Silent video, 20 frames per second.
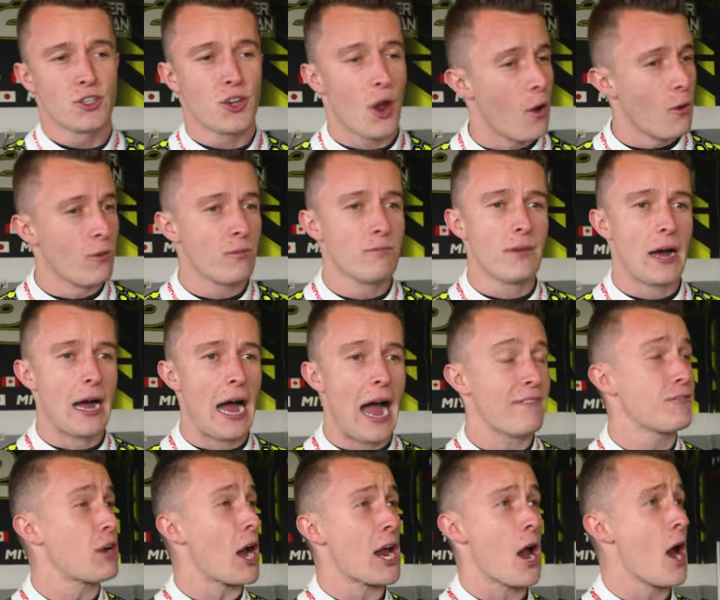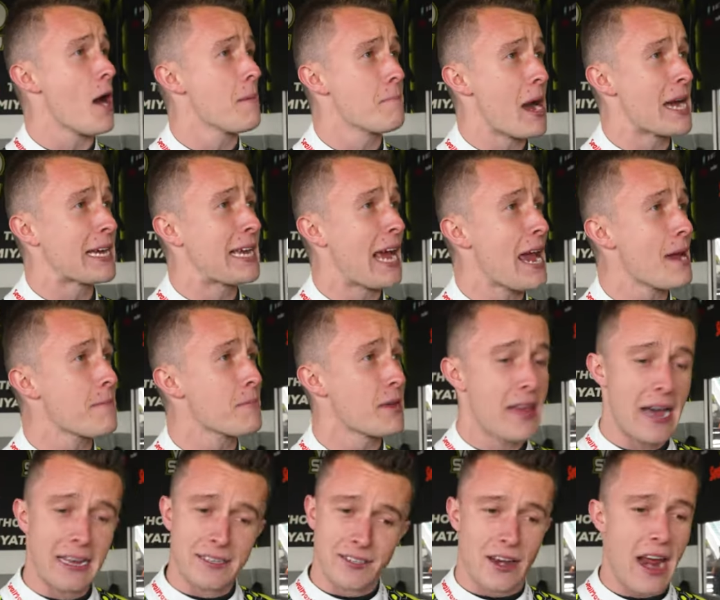so I've got to up my game,
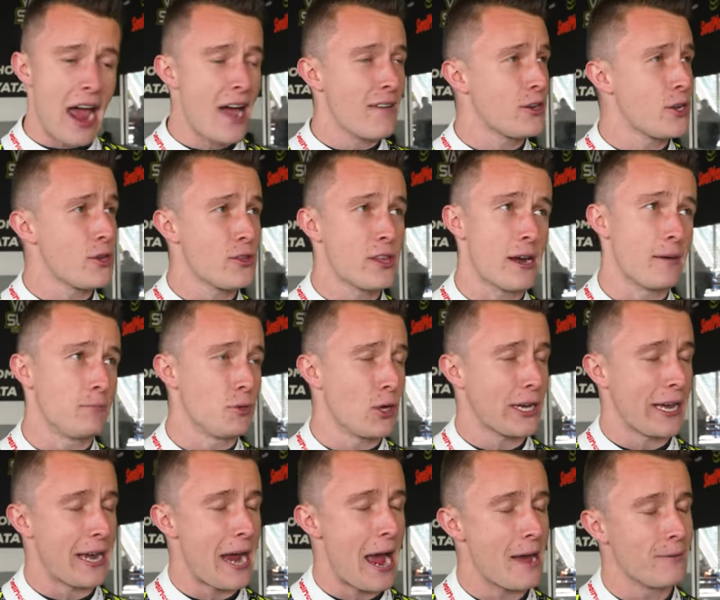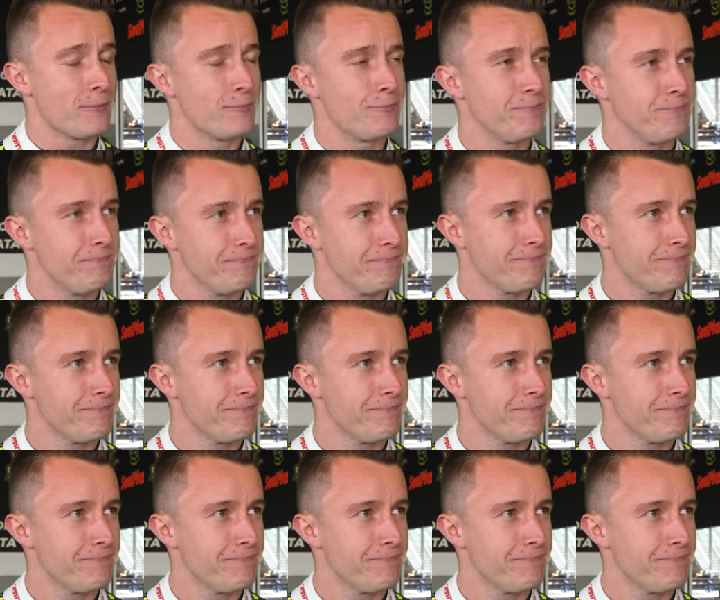and that's an avenue that I'm looking at.